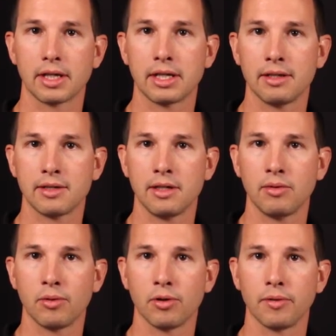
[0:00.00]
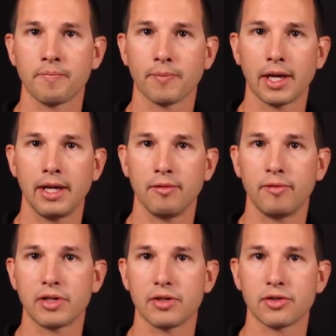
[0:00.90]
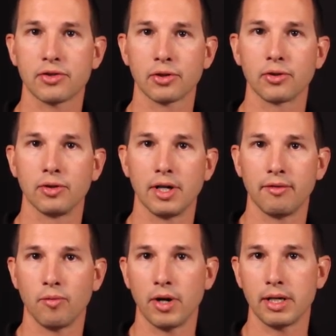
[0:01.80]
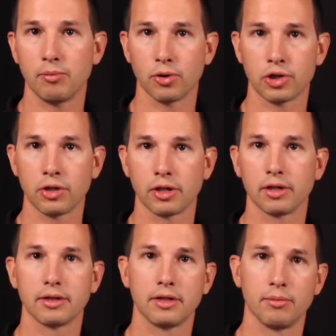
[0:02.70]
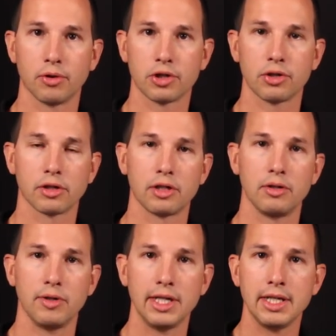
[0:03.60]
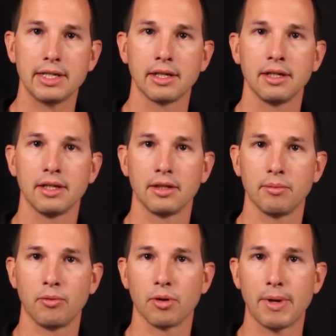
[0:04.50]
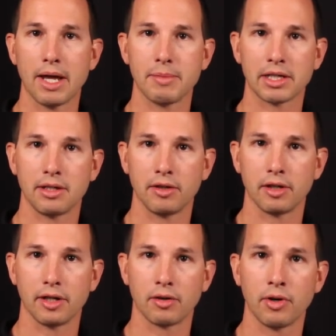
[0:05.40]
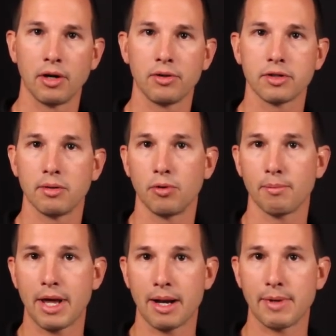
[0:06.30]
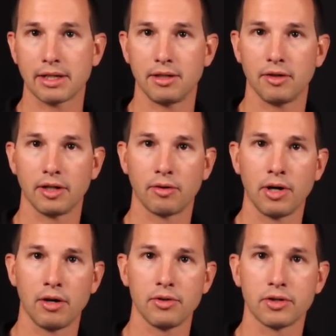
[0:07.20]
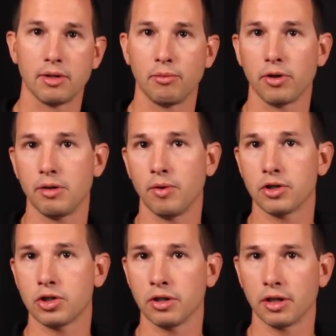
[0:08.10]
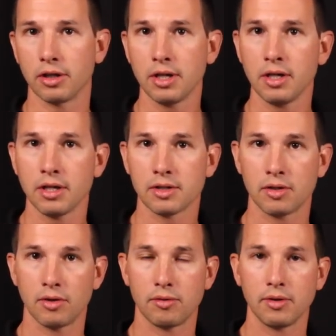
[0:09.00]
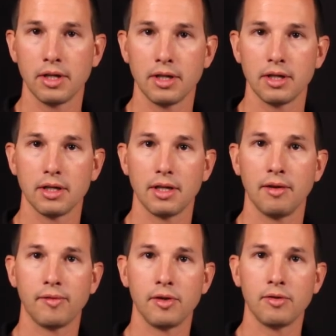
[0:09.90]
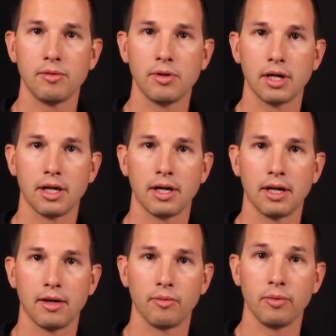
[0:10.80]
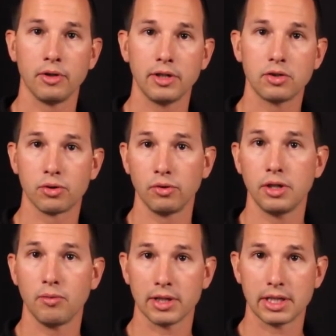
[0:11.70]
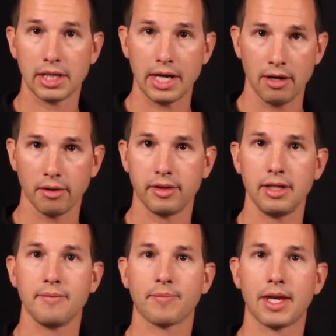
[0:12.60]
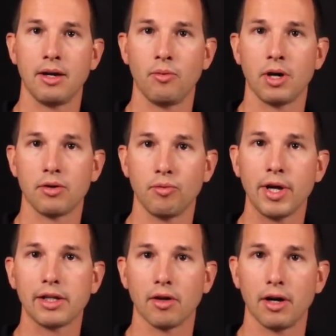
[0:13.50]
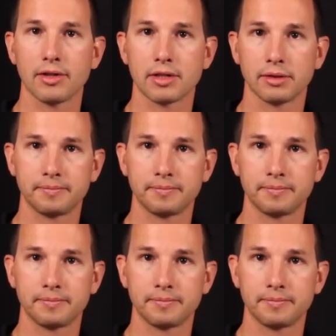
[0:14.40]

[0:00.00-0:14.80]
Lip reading: continual and vicious circle of wanting more sugar. The more sugar you eat, the more bad bacteria that grows, the more bad bacteria that grows, the more you want sugar. So if you really truly want to get healthy and want weight loss,